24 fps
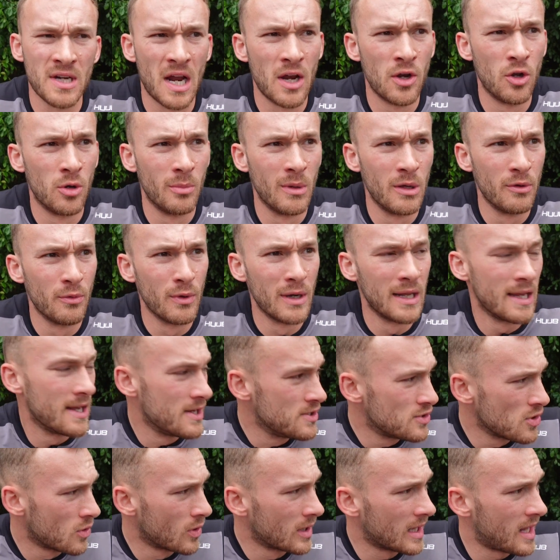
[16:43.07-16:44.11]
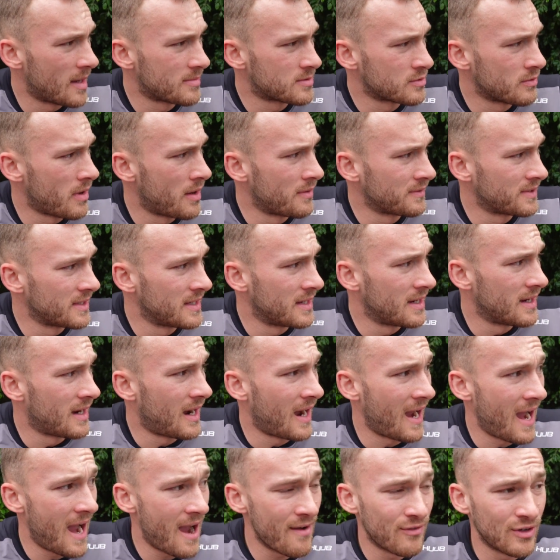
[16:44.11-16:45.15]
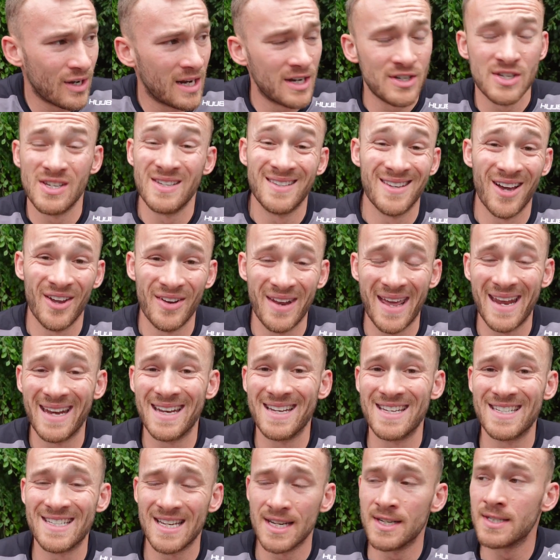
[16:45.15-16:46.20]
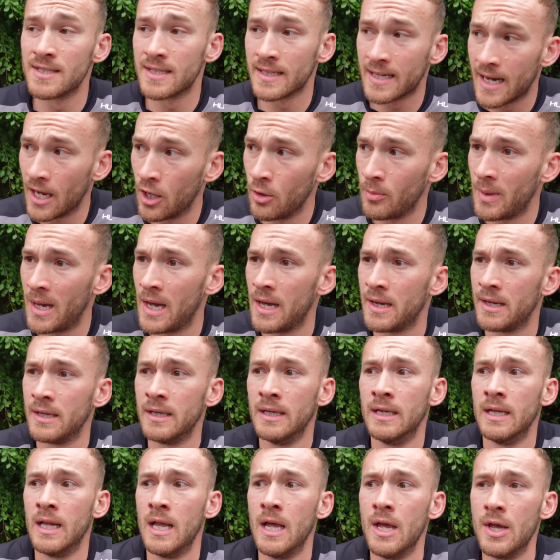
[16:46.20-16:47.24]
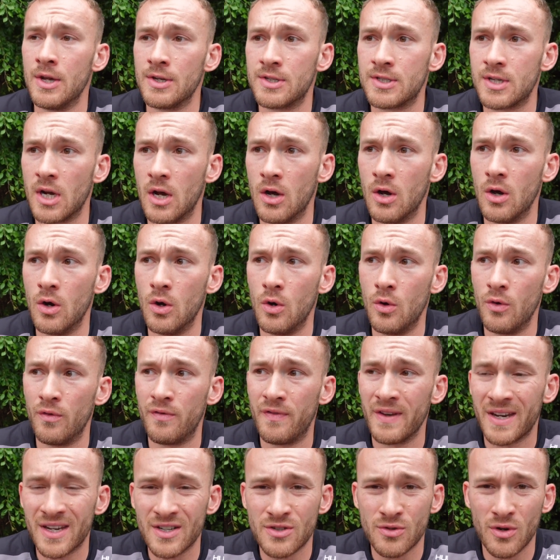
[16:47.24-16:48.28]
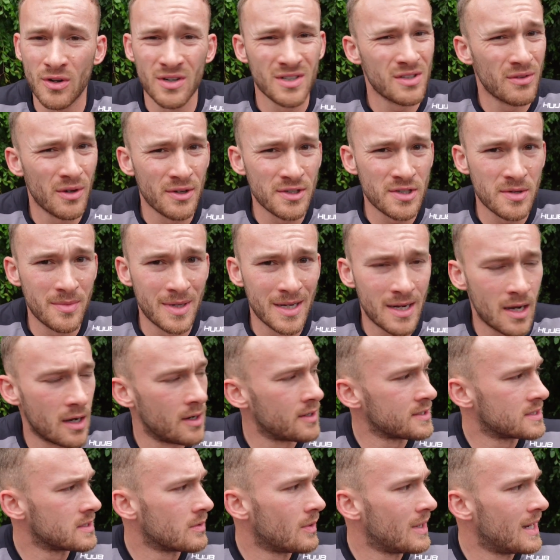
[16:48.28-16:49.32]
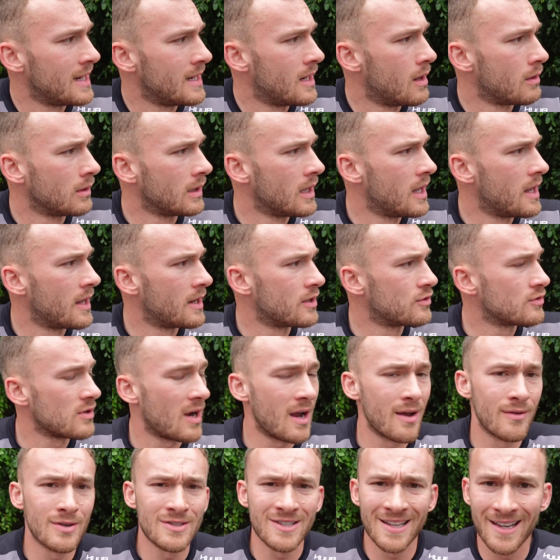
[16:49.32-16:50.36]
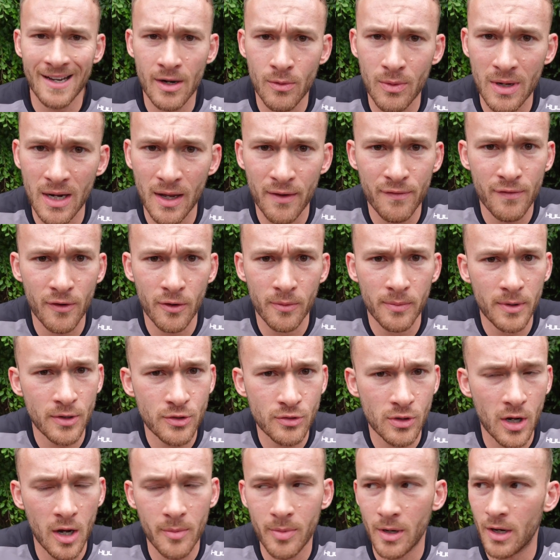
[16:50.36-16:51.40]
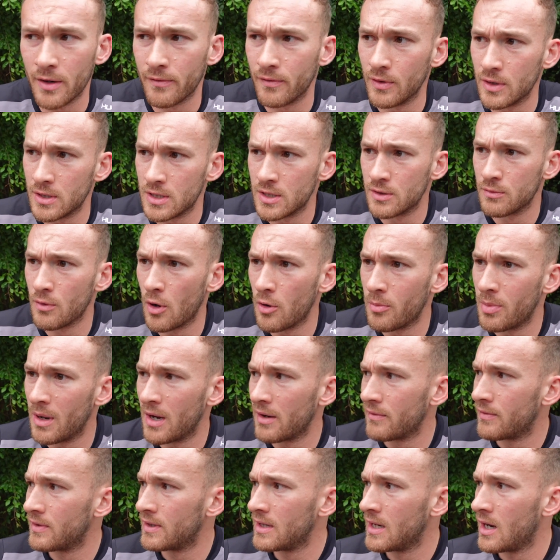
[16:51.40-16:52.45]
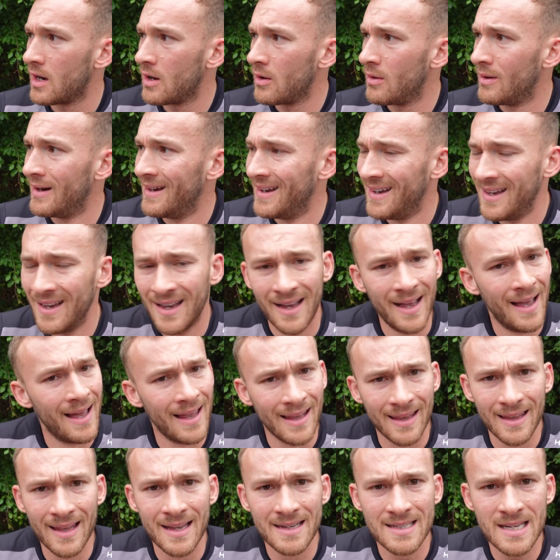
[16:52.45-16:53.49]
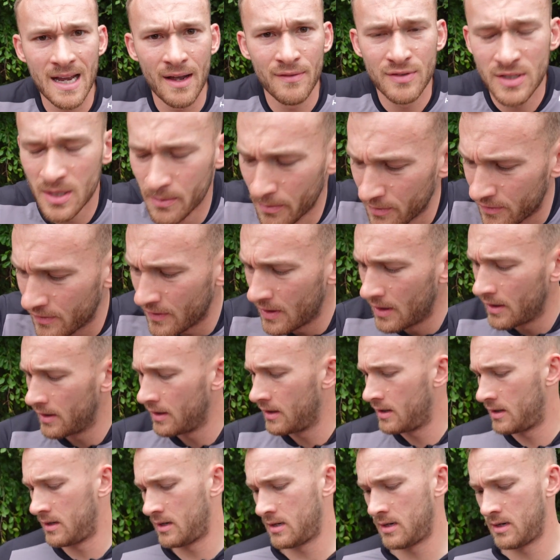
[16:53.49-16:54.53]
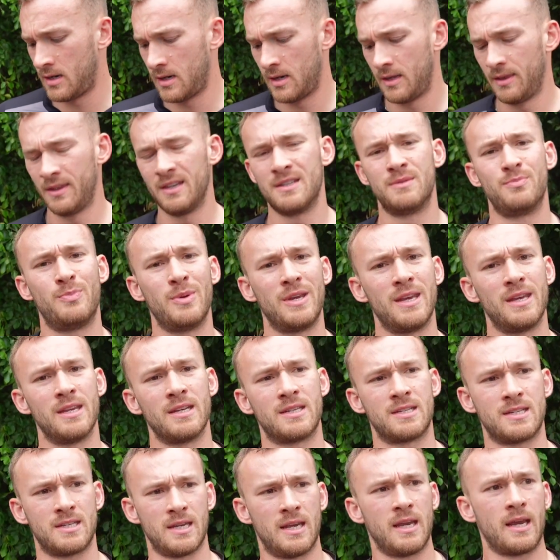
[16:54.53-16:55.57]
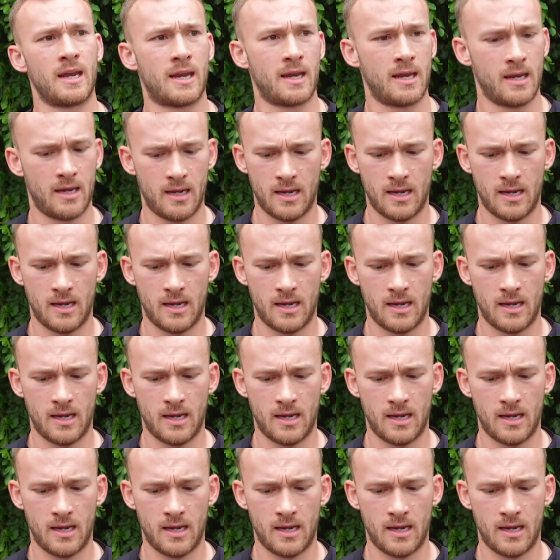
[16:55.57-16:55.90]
I normally really enjoy laps around here. I haven't actually done any since the countdown, so fingers crossed there aren't too many cars in the way, no learner drivers like when I filmed the tri bike versus road bike video. Well, let's have some fun. This beat is sick.